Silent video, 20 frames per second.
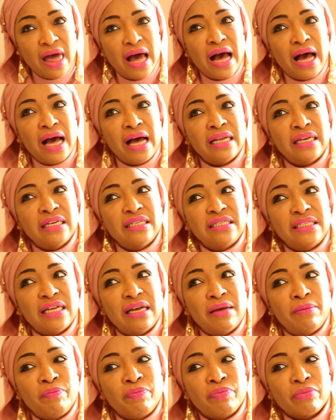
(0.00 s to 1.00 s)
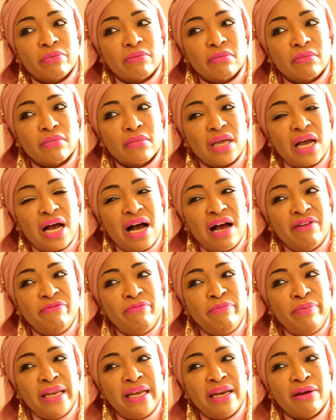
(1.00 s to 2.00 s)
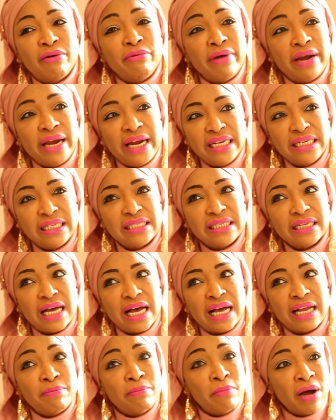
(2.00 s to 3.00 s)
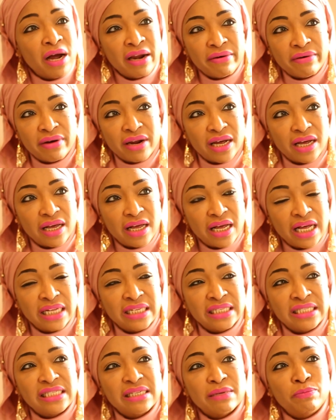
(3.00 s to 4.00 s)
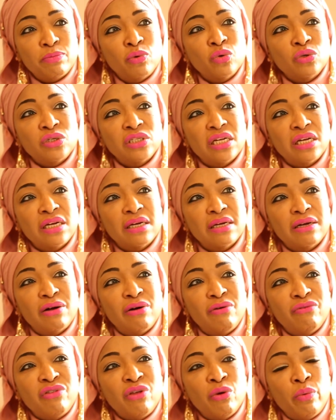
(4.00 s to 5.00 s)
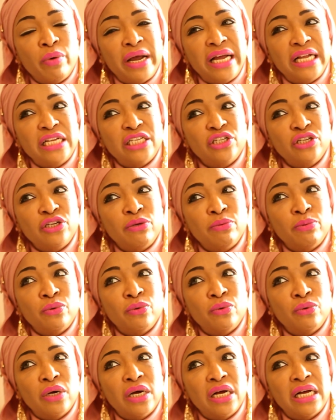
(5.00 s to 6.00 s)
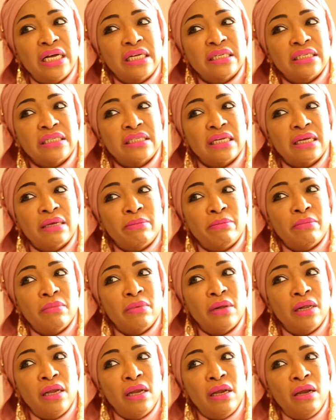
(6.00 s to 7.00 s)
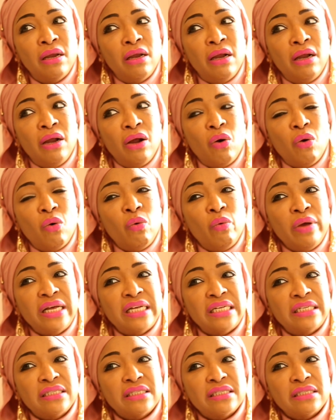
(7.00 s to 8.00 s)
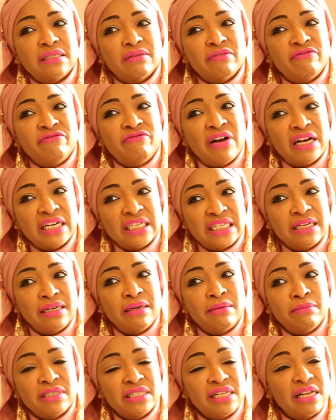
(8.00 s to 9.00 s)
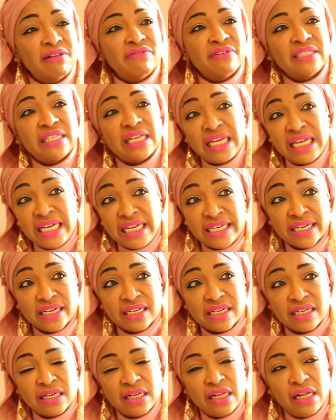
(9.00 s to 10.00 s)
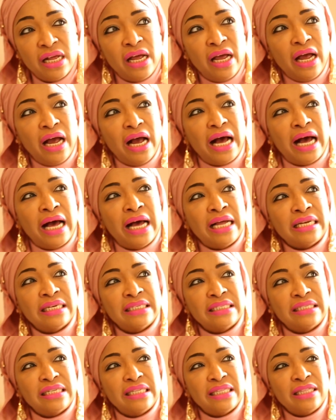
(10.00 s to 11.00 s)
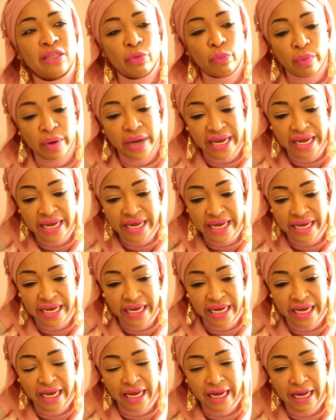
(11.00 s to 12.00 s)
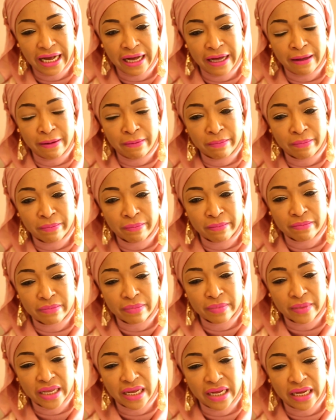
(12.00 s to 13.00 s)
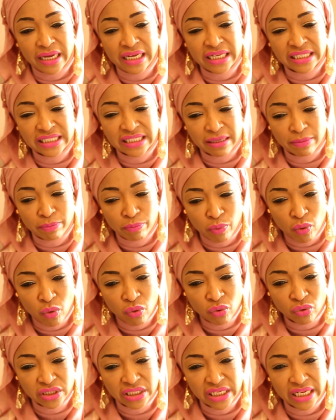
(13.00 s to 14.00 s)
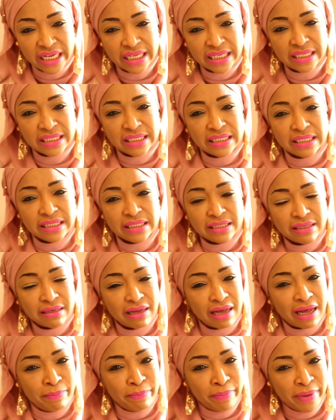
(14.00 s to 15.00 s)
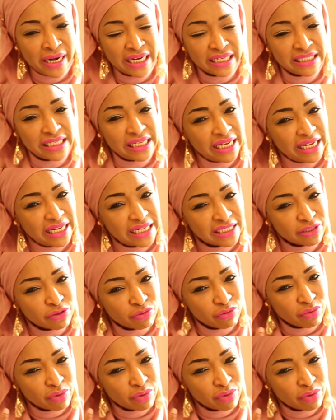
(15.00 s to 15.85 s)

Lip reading: And I've been a great admirer and supporter of the way Tinubu has always fashioned himself as a leader. And the way he, his support, his ability, his